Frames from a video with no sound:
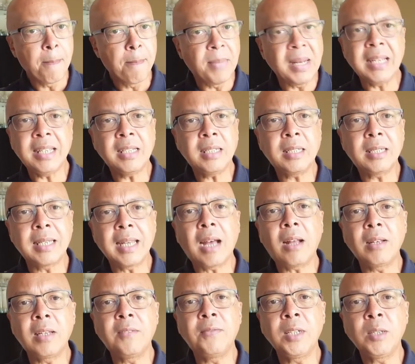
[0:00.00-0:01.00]
Millions
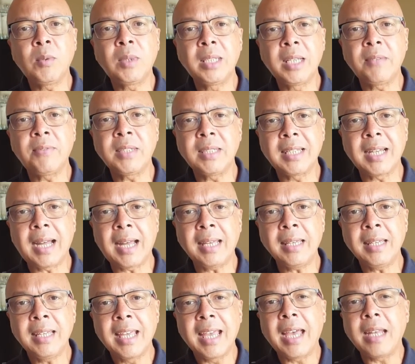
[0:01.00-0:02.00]
Now Living Will Never
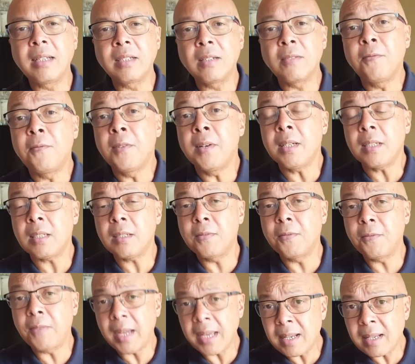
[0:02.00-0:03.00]
Die had its
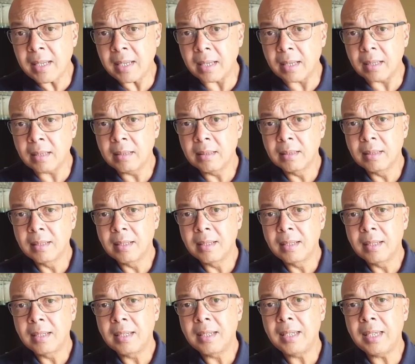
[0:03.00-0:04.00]
first failure
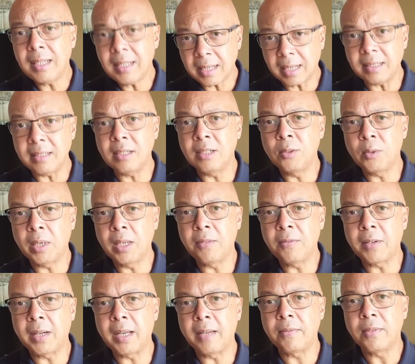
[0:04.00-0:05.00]
in nineteen
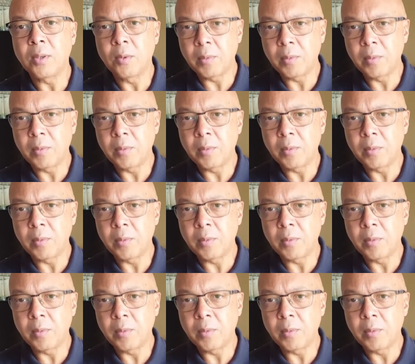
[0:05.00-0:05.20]
twenty-five,